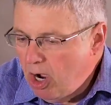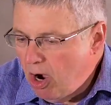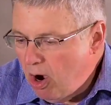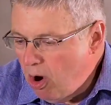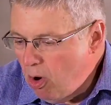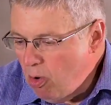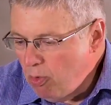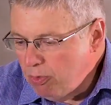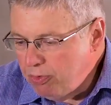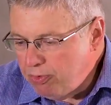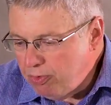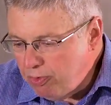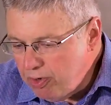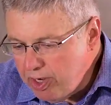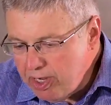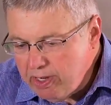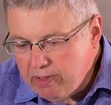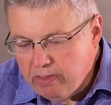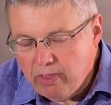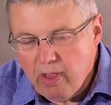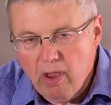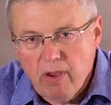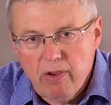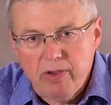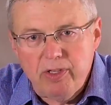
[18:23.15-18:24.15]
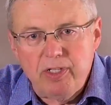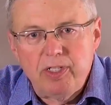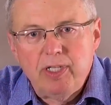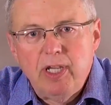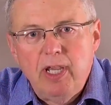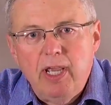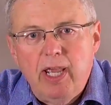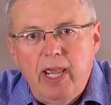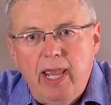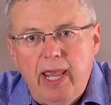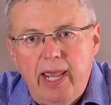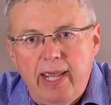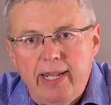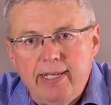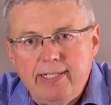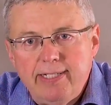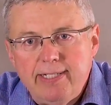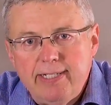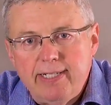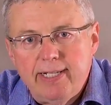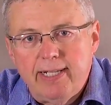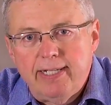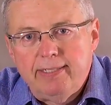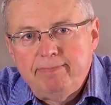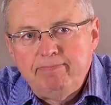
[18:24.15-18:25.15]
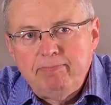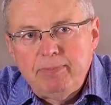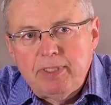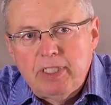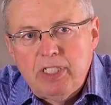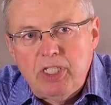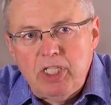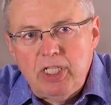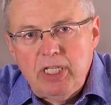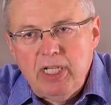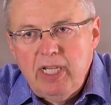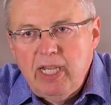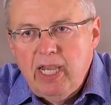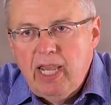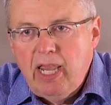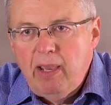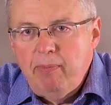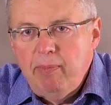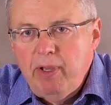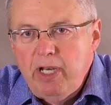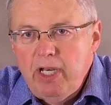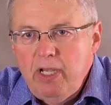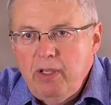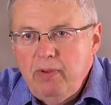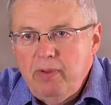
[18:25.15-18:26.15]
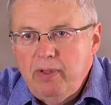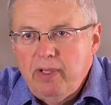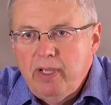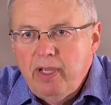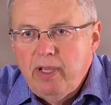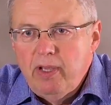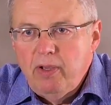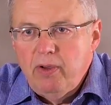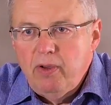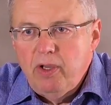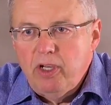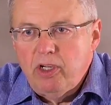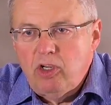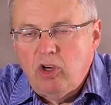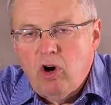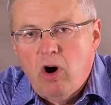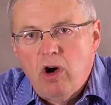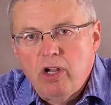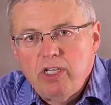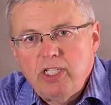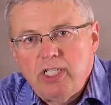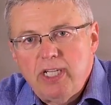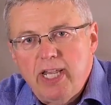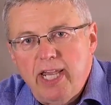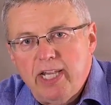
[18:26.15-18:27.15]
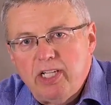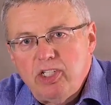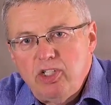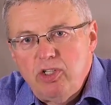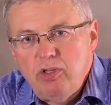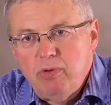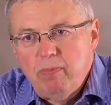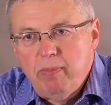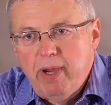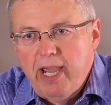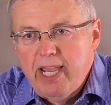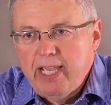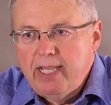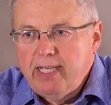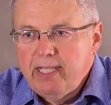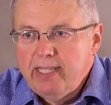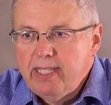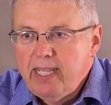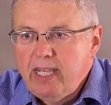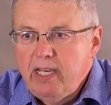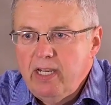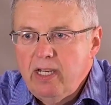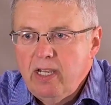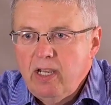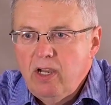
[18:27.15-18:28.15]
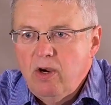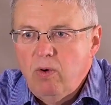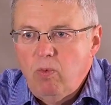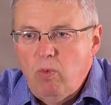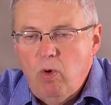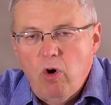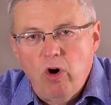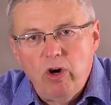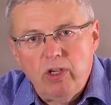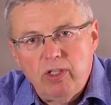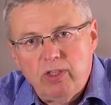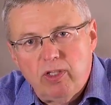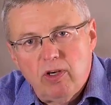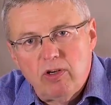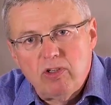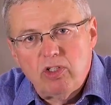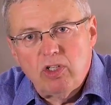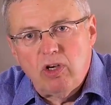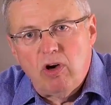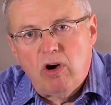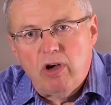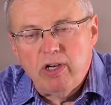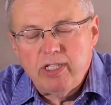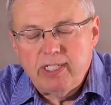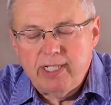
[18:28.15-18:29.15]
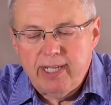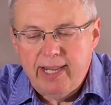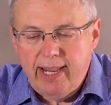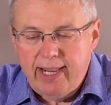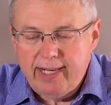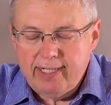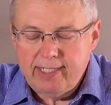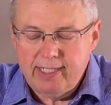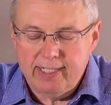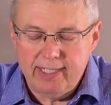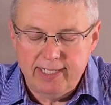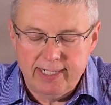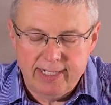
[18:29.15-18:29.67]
Hold 3 of those and see how many contacts you make, and then work those contacts.